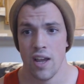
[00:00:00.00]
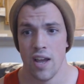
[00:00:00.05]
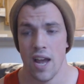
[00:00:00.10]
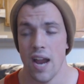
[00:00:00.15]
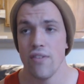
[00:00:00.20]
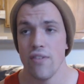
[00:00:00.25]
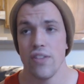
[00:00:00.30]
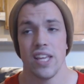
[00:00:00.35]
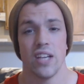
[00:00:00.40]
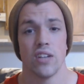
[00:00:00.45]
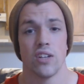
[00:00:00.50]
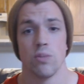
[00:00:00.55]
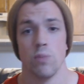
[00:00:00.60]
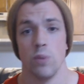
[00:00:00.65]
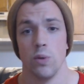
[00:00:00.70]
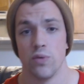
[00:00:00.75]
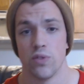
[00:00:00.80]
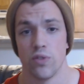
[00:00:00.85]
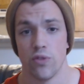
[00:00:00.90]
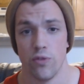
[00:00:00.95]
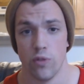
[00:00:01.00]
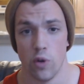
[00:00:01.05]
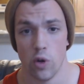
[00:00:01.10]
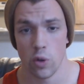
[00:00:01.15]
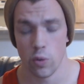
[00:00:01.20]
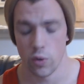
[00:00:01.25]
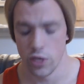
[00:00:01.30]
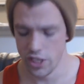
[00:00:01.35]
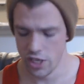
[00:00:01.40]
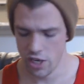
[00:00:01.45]
Everything else moves
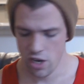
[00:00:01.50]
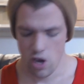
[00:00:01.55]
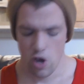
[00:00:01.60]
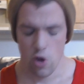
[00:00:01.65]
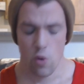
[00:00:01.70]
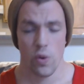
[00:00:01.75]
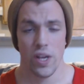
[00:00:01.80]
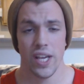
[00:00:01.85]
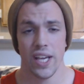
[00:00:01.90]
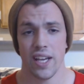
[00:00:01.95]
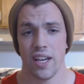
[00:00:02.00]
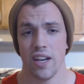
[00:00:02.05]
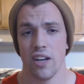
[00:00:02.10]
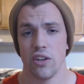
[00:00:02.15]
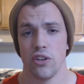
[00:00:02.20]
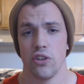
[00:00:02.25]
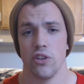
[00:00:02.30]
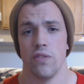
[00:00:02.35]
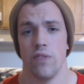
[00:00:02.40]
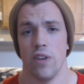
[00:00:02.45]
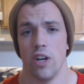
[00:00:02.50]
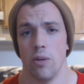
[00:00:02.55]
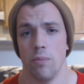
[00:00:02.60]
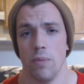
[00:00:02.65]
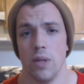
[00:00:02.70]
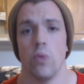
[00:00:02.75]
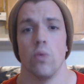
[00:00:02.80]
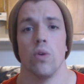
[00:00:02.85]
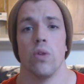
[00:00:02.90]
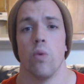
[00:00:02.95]
forward. We get character
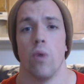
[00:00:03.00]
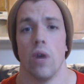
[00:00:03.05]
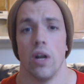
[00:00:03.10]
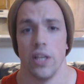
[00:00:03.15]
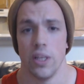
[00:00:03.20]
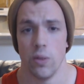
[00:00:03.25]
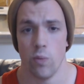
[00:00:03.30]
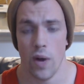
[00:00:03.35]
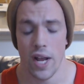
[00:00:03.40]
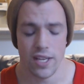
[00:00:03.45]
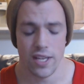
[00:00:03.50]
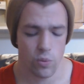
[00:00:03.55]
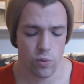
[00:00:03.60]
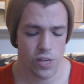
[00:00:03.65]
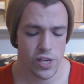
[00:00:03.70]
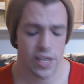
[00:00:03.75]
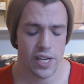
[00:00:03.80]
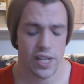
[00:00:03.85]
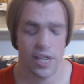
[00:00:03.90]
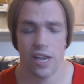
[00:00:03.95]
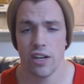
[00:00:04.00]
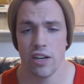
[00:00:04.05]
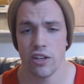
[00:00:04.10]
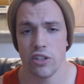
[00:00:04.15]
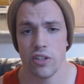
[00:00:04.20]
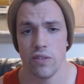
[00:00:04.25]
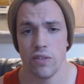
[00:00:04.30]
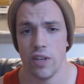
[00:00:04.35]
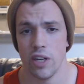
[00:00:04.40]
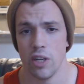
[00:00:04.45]
development with Wally West. We get character
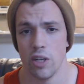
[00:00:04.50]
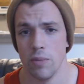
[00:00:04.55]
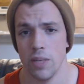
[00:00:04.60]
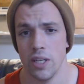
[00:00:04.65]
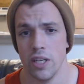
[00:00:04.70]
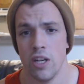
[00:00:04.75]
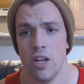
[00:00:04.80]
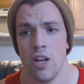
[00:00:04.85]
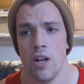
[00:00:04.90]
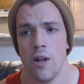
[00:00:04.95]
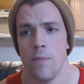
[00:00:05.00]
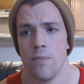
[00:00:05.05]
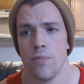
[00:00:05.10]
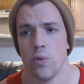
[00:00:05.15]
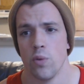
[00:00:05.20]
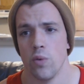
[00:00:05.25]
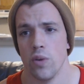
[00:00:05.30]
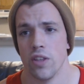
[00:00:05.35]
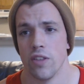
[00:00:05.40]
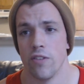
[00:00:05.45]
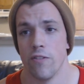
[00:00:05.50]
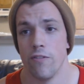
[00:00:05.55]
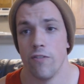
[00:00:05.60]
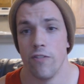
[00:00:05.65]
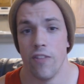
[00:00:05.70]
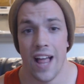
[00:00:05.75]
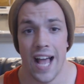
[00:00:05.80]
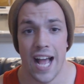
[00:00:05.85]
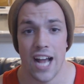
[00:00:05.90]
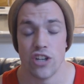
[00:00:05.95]
development with
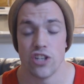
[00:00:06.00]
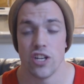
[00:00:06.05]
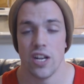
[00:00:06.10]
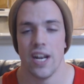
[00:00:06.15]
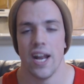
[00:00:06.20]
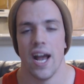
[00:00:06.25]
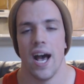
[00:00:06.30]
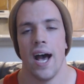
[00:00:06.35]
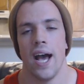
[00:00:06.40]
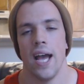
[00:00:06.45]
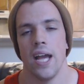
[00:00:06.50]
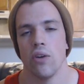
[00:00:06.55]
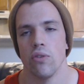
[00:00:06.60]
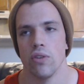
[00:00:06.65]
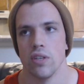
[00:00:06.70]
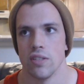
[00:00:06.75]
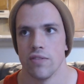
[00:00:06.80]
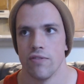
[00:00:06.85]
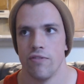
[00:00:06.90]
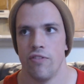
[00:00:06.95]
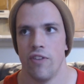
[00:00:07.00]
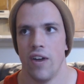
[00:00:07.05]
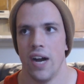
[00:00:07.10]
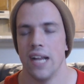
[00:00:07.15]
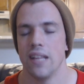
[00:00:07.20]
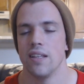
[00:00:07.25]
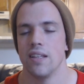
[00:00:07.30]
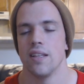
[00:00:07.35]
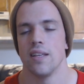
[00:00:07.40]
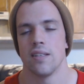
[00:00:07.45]
Flash and Iris.
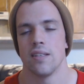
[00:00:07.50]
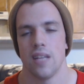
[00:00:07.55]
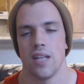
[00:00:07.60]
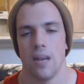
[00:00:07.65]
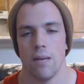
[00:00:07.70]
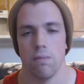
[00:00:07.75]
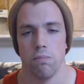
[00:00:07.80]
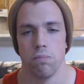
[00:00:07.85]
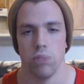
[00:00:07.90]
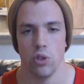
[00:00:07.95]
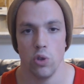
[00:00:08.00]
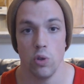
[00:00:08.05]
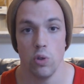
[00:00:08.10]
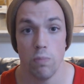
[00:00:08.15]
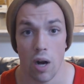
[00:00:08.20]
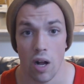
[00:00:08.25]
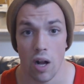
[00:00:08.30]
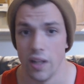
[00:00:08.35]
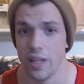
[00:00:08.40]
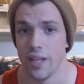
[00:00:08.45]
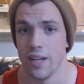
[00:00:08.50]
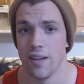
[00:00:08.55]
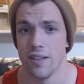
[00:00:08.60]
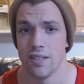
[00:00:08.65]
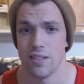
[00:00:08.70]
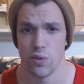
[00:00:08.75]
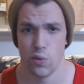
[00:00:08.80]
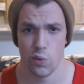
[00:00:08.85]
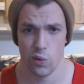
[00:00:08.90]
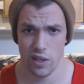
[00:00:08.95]
Finally, they stop blue-balling us
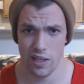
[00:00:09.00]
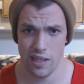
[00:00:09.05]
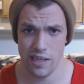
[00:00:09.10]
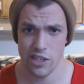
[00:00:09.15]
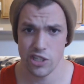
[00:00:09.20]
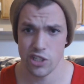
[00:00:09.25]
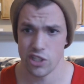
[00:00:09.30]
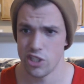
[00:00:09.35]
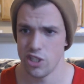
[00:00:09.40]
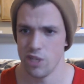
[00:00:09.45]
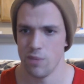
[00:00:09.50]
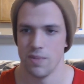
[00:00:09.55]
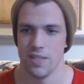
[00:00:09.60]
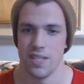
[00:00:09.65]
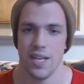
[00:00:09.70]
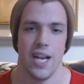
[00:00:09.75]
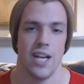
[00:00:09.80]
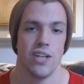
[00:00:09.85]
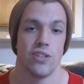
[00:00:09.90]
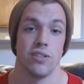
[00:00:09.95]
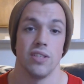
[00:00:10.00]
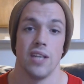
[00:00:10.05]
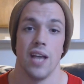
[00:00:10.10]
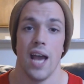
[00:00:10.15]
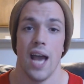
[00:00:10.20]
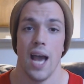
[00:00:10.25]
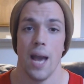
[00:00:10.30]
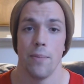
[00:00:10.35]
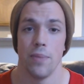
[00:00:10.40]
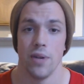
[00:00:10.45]
and the relationship is actually
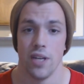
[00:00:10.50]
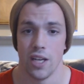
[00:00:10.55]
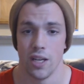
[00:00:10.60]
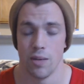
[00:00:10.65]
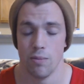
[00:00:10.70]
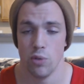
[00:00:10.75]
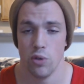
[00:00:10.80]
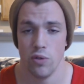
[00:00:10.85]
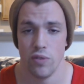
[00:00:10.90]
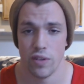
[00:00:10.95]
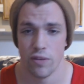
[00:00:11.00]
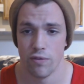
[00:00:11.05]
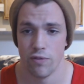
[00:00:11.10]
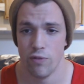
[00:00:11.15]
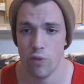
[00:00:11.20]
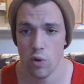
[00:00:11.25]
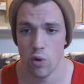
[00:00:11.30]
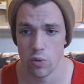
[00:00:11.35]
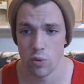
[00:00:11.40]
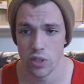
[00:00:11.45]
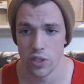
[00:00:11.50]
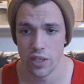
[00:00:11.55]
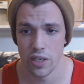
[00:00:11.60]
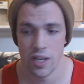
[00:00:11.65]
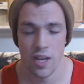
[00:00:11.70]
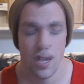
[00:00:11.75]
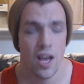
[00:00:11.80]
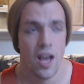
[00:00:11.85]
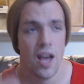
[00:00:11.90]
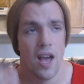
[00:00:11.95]
happening and moving forward.
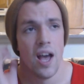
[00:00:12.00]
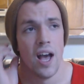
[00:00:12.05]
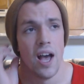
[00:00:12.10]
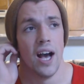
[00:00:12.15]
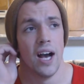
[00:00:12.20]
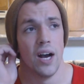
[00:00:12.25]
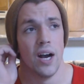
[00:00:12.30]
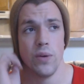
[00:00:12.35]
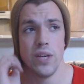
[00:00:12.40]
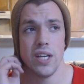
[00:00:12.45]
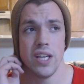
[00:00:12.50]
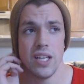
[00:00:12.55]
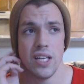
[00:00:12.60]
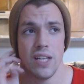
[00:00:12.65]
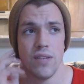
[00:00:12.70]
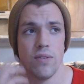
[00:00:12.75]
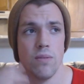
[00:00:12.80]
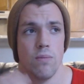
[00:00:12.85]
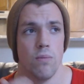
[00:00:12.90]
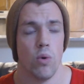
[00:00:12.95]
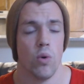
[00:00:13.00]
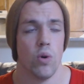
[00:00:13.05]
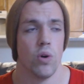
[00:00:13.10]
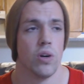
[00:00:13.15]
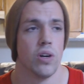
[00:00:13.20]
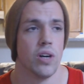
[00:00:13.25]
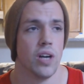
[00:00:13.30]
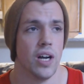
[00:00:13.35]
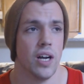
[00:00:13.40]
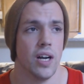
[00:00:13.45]
We get even
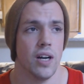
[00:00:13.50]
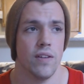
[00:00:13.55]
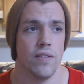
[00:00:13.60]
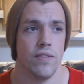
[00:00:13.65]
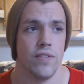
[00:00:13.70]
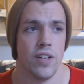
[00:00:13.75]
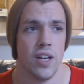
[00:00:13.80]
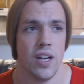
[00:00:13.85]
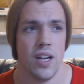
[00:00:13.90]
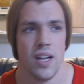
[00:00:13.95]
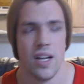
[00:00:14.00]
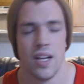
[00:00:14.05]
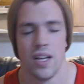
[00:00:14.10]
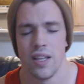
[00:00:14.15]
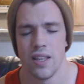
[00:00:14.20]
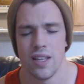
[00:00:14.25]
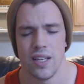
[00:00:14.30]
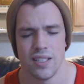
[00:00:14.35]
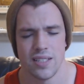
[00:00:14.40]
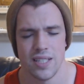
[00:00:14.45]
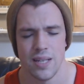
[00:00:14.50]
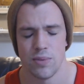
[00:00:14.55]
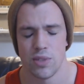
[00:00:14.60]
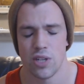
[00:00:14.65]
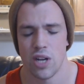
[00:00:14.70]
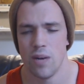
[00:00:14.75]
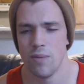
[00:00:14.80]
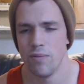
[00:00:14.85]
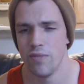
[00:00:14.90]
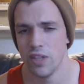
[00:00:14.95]
more of, I think his name's
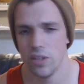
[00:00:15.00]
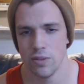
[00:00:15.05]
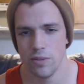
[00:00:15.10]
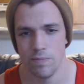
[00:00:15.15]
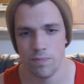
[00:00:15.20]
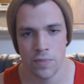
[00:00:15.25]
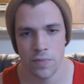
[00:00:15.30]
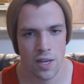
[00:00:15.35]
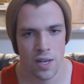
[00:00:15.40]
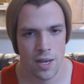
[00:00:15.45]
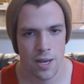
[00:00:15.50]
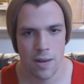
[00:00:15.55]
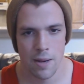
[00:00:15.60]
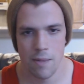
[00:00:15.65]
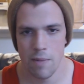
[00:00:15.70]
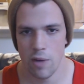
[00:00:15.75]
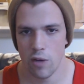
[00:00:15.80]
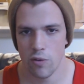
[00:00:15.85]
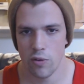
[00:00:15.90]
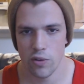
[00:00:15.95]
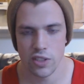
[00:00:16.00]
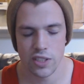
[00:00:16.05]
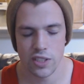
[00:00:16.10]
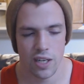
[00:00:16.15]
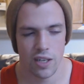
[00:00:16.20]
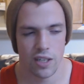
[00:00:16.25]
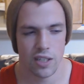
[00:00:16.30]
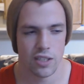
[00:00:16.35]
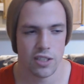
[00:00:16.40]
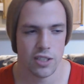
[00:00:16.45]
Tom Felton, Malfoy's
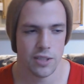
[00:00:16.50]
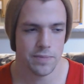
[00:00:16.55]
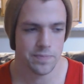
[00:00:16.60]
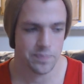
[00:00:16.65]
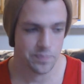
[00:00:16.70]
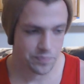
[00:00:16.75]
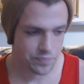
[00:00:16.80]
character.